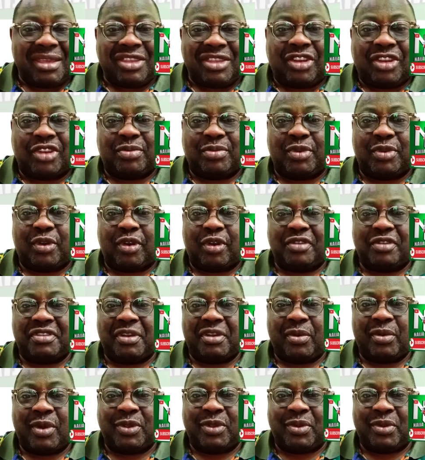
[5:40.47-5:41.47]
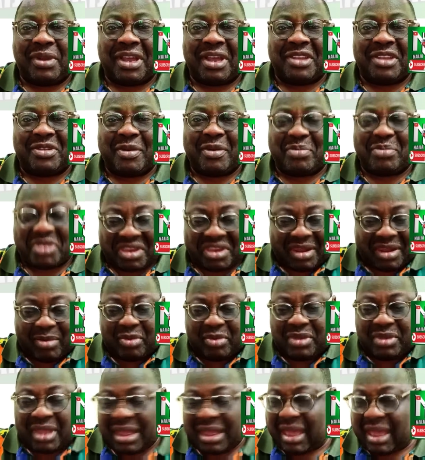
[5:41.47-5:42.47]
just because they want to get something in
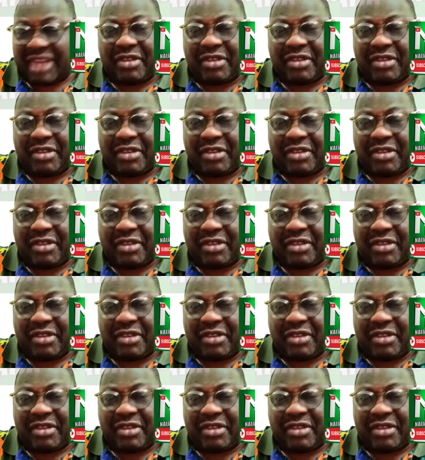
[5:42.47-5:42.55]
Abuja.